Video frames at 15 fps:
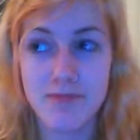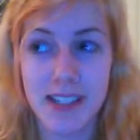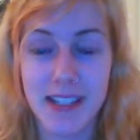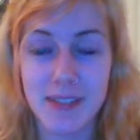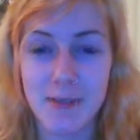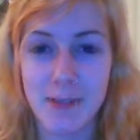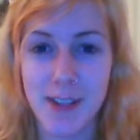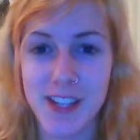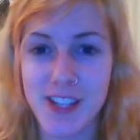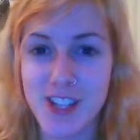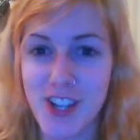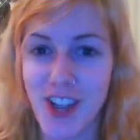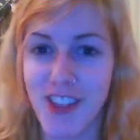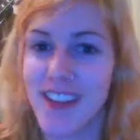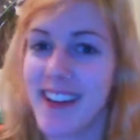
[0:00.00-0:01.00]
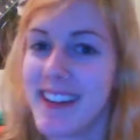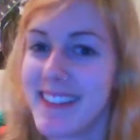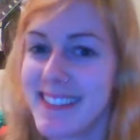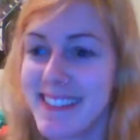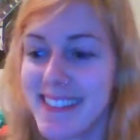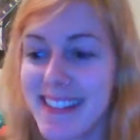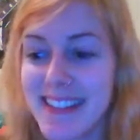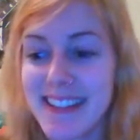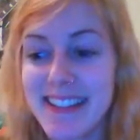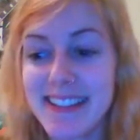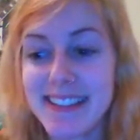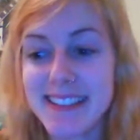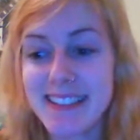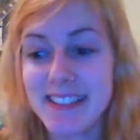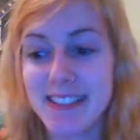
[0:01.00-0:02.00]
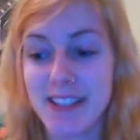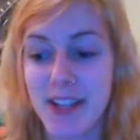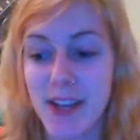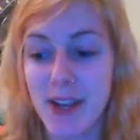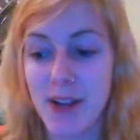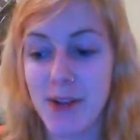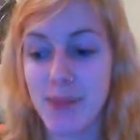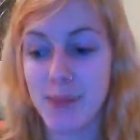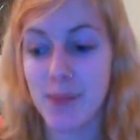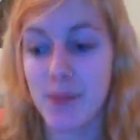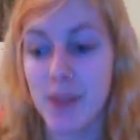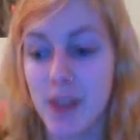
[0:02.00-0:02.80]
they live with each other. So,